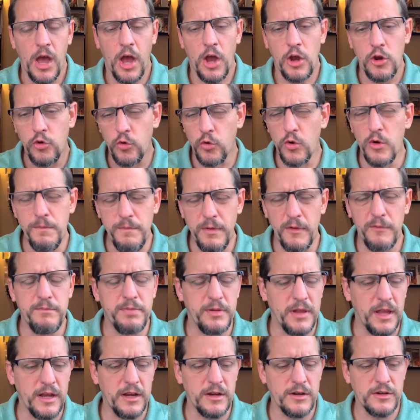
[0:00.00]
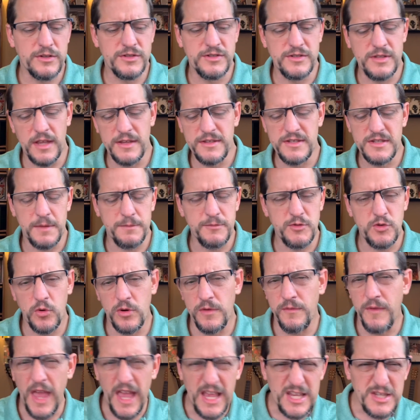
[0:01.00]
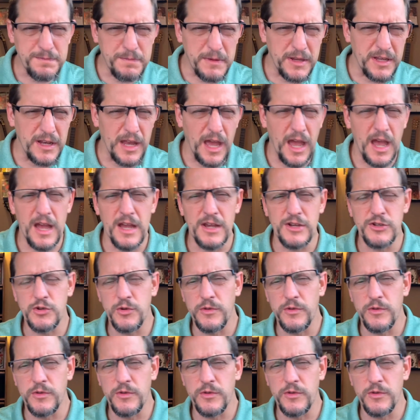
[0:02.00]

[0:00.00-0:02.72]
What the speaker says: group of players does some sort of espionage,